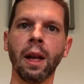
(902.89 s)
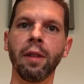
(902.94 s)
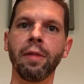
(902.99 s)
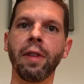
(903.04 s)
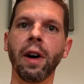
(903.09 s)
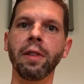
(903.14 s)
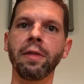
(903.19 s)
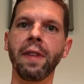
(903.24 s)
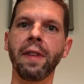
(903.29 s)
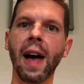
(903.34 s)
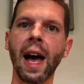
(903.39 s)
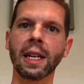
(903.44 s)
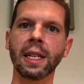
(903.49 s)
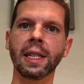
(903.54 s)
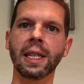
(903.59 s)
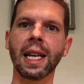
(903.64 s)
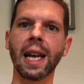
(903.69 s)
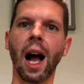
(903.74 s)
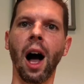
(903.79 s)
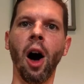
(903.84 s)
Fun fact
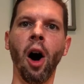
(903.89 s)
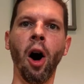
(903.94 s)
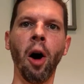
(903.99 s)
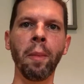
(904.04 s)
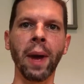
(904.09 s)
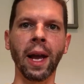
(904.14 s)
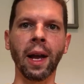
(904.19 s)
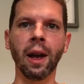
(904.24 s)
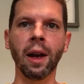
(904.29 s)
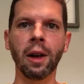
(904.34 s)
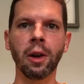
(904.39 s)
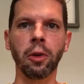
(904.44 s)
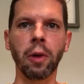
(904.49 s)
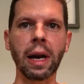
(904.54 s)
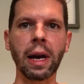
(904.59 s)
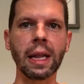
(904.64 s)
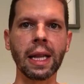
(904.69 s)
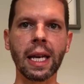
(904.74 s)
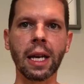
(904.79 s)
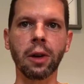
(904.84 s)
is that humming
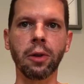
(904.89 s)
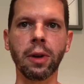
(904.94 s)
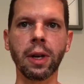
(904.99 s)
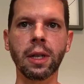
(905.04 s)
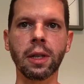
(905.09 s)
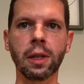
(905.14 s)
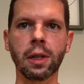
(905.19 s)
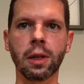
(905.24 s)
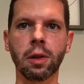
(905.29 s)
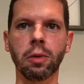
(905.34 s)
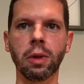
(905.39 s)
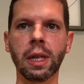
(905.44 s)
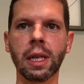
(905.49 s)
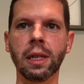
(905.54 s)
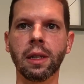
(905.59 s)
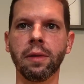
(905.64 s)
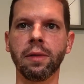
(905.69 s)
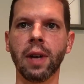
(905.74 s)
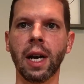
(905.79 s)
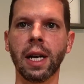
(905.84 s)
greatly increases the
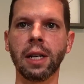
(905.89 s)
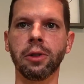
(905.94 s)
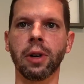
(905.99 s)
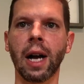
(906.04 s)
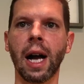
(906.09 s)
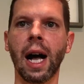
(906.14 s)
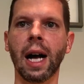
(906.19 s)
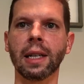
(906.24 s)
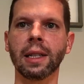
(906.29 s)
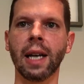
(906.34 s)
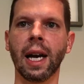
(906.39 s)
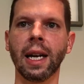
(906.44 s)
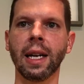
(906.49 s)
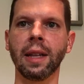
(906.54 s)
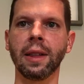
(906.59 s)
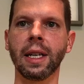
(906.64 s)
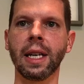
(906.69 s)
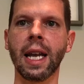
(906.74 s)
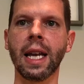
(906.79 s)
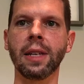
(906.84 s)
release of nitric oxide
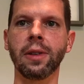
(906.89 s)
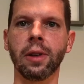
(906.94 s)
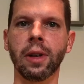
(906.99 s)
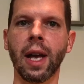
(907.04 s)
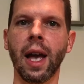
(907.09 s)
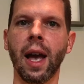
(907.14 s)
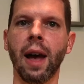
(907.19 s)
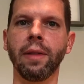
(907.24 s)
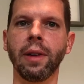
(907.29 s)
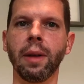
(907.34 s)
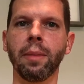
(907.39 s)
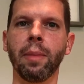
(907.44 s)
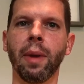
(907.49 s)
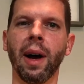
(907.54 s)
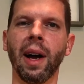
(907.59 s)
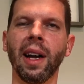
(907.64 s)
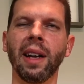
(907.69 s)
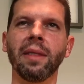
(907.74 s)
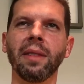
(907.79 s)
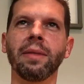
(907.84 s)
in the nasal cavity
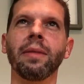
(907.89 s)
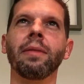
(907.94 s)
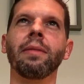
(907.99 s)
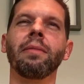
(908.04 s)
by